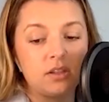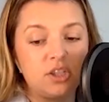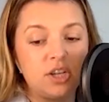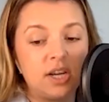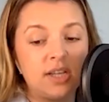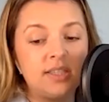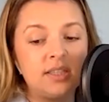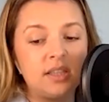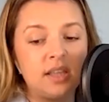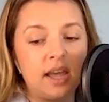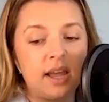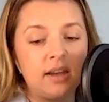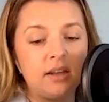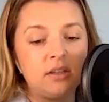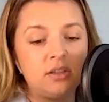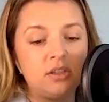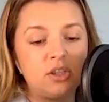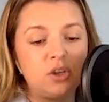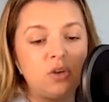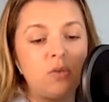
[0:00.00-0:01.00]
Just
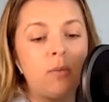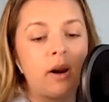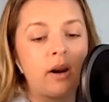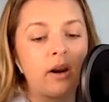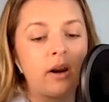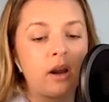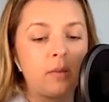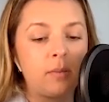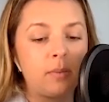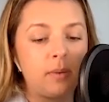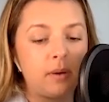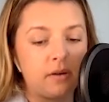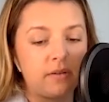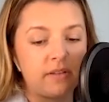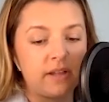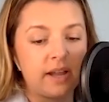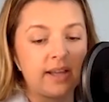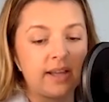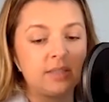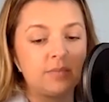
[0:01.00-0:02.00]
then, two monarch
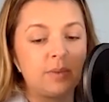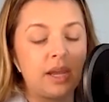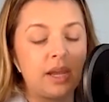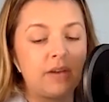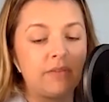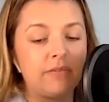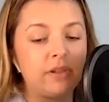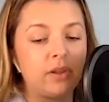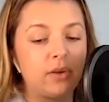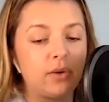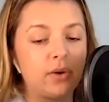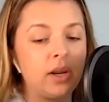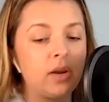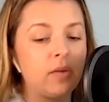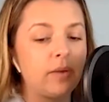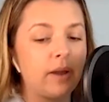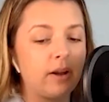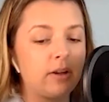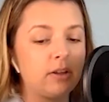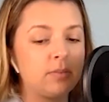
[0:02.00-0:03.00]
butterflies began floating
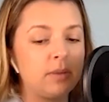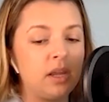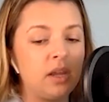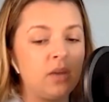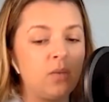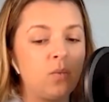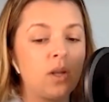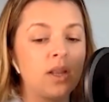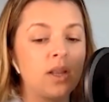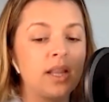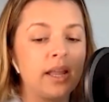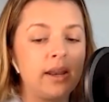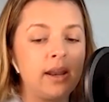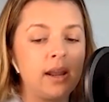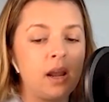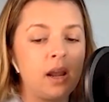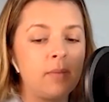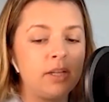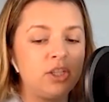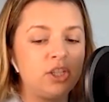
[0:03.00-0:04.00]
around me, one
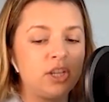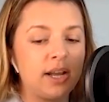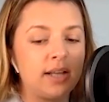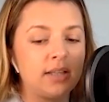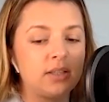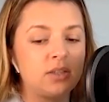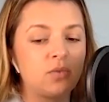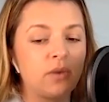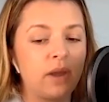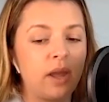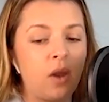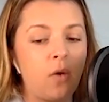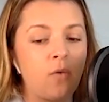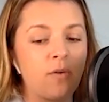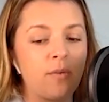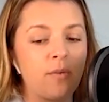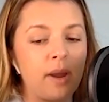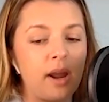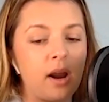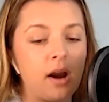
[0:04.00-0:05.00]
landing on my chest right
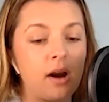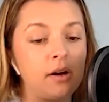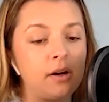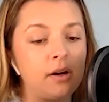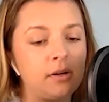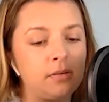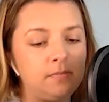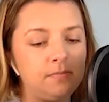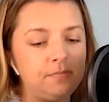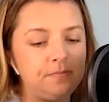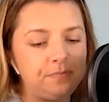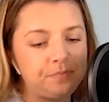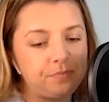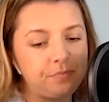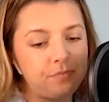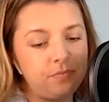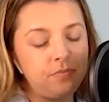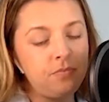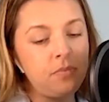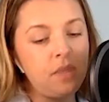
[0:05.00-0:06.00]
over my heart.
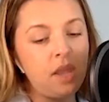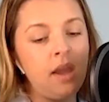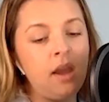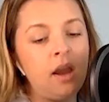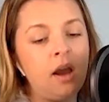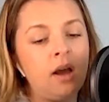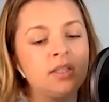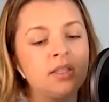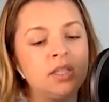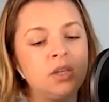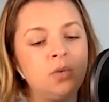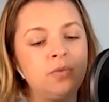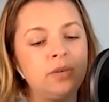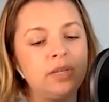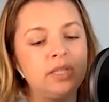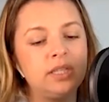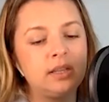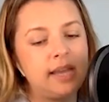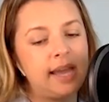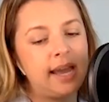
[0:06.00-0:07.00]
I also
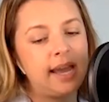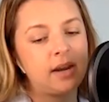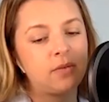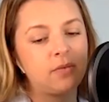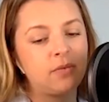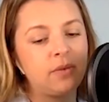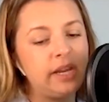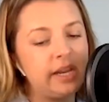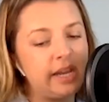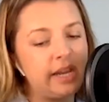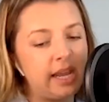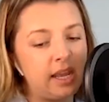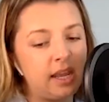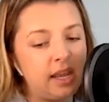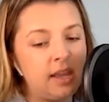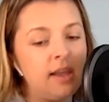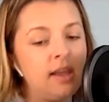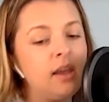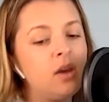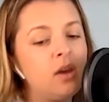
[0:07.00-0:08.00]
recently had a reading
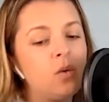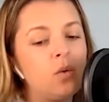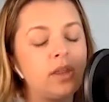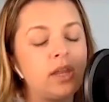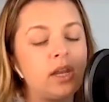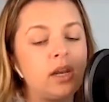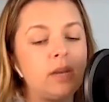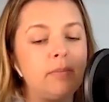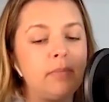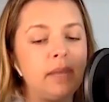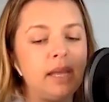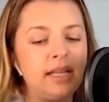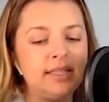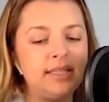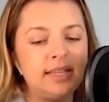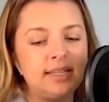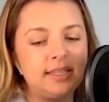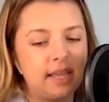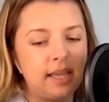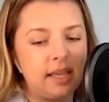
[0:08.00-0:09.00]
with an
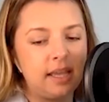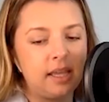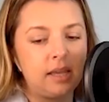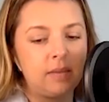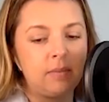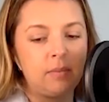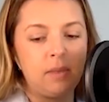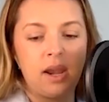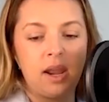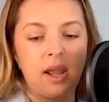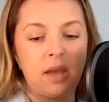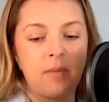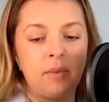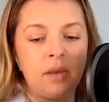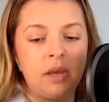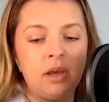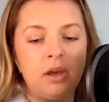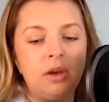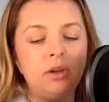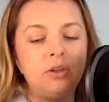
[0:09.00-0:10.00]
amazing psychic medium
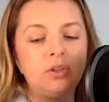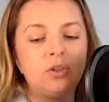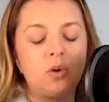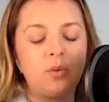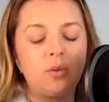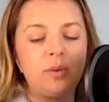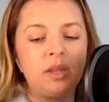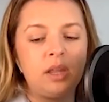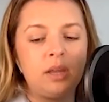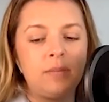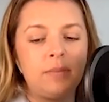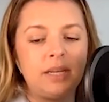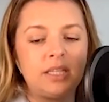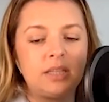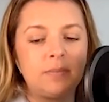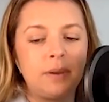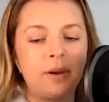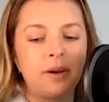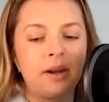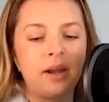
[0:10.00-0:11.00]
who told me that my
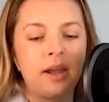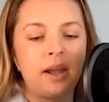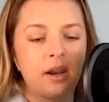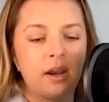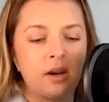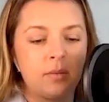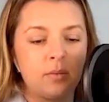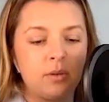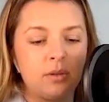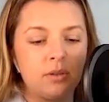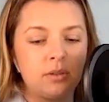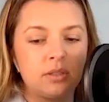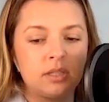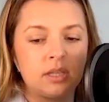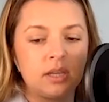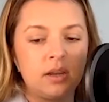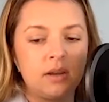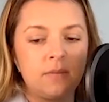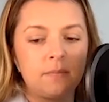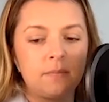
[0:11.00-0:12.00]
spirit animals,